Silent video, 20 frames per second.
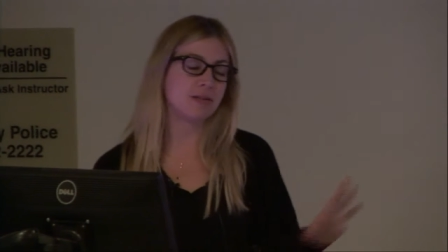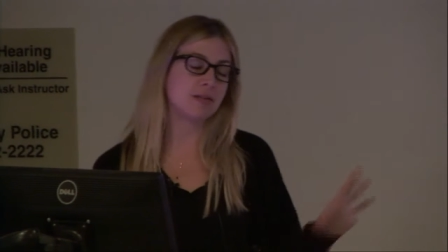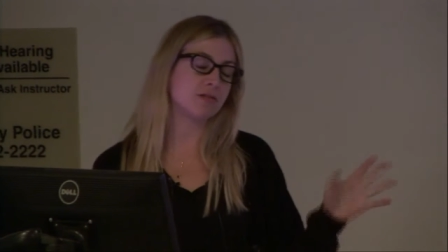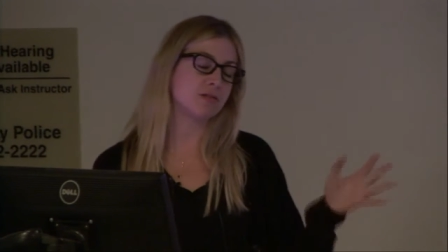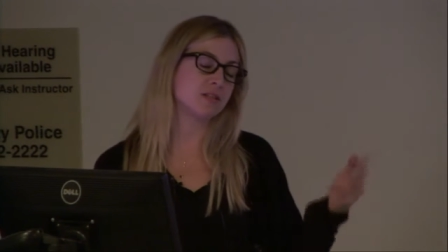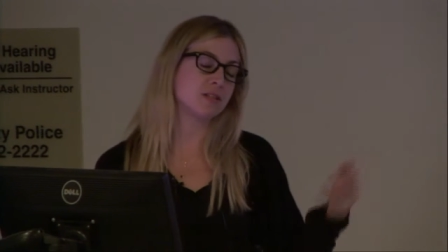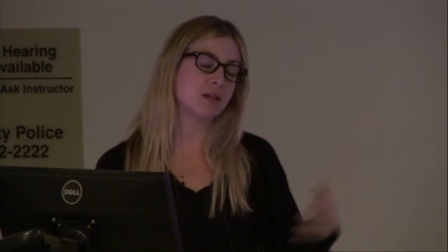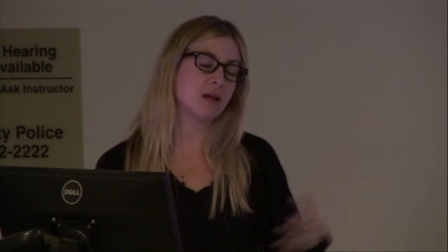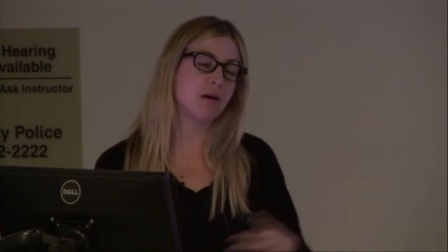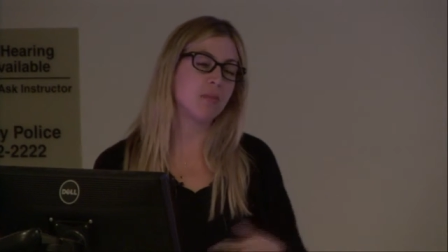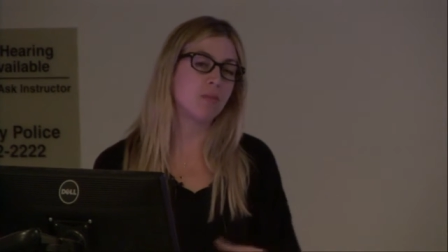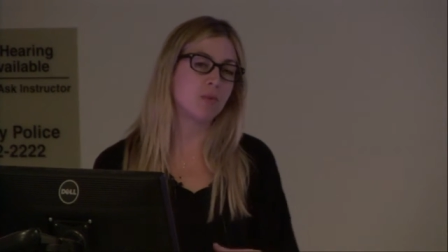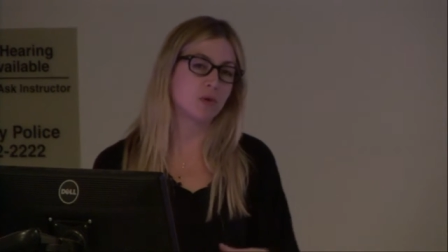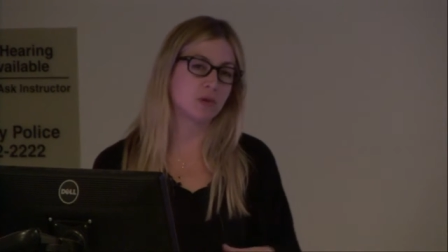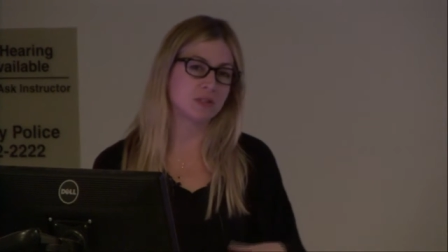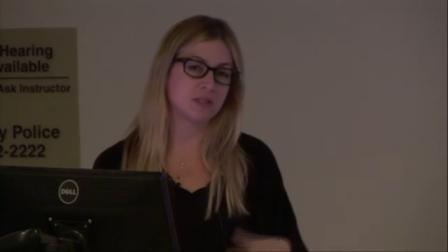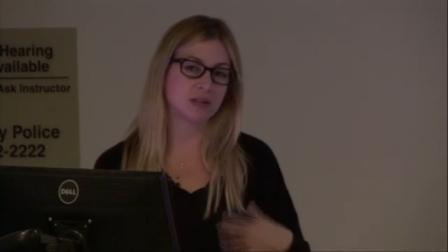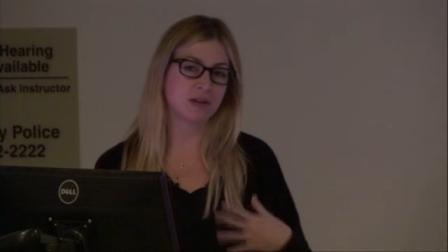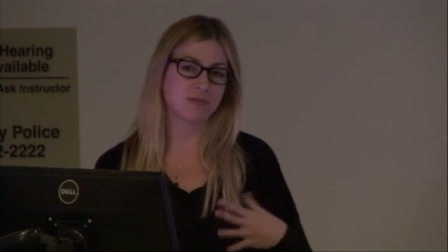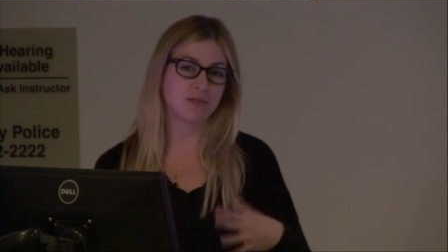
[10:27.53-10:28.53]
and there was a lot
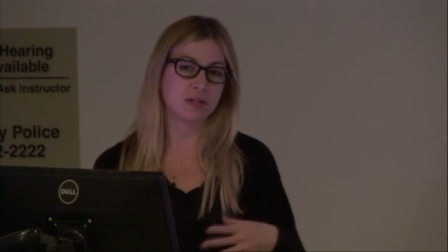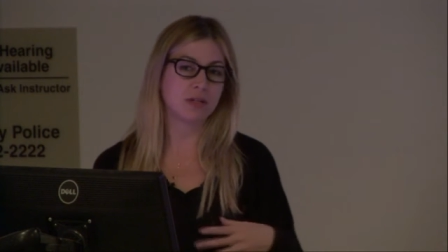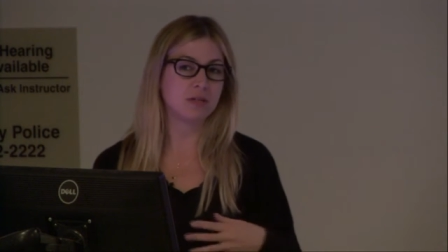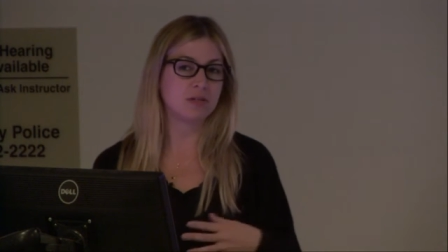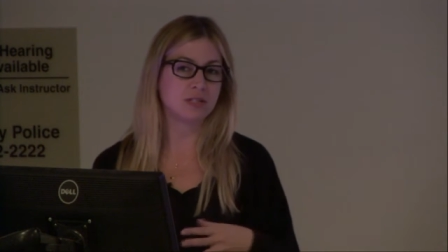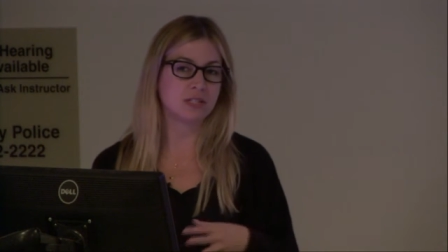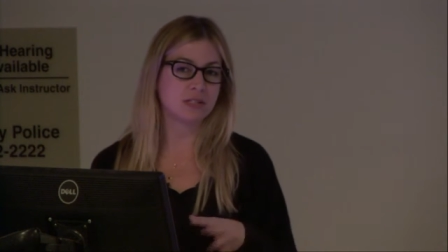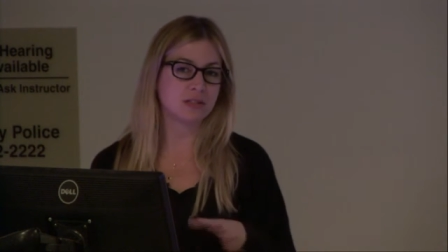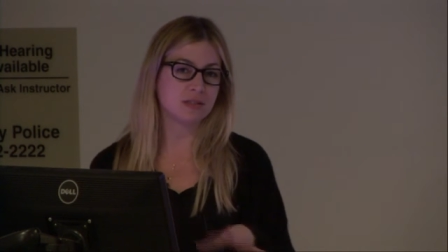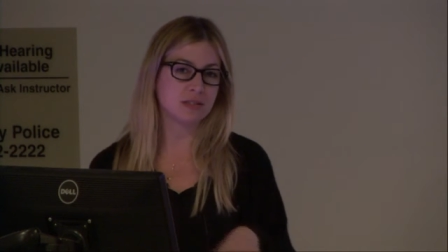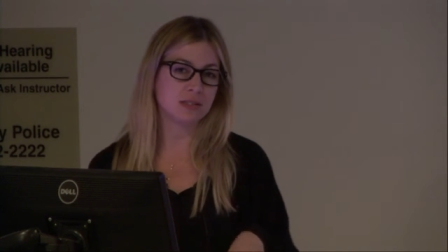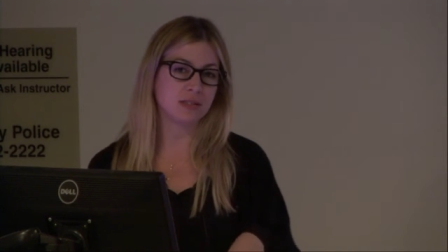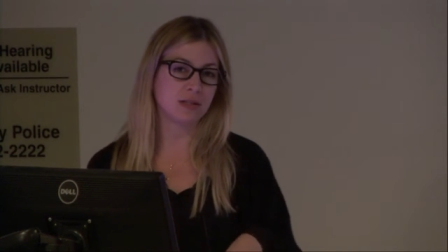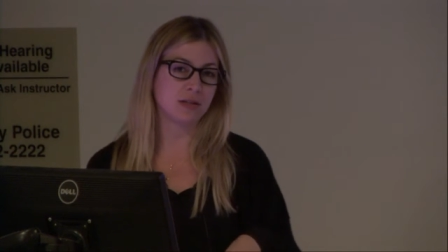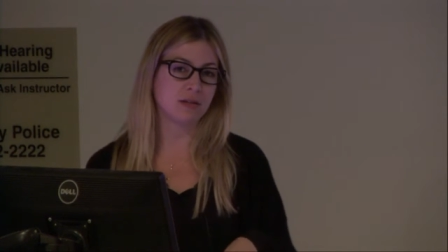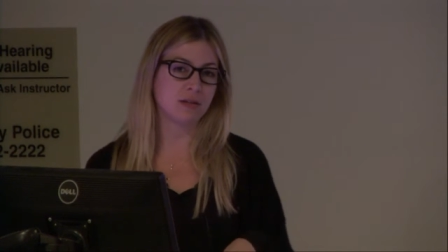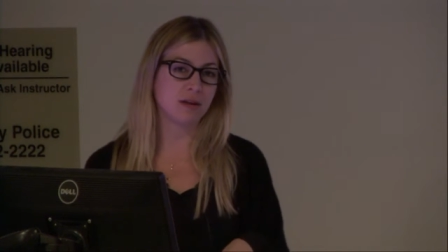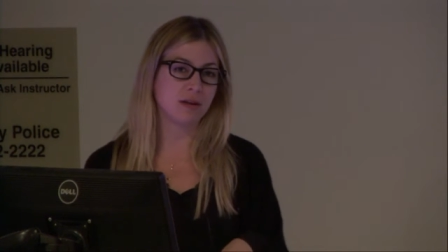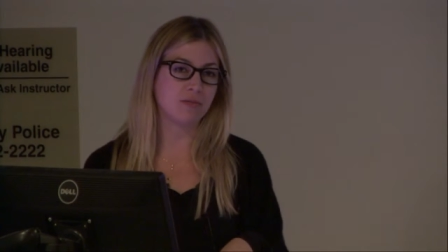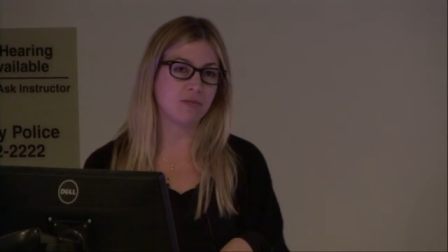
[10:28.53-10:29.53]
more stuff that you didn't see
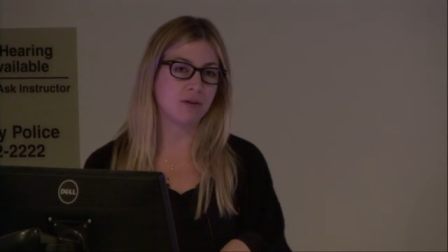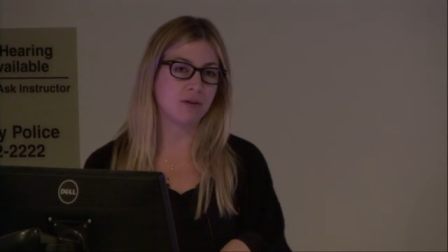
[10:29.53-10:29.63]
in that